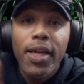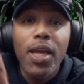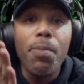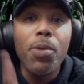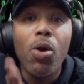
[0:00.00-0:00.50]

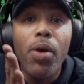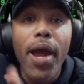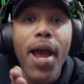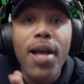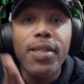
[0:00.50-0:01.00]
Keep your
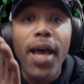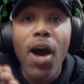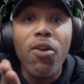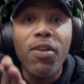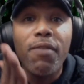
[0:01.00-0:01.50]
ass
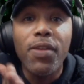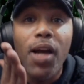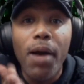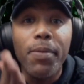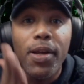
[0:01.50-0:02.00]
out of the
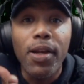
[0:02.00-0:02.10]
comedy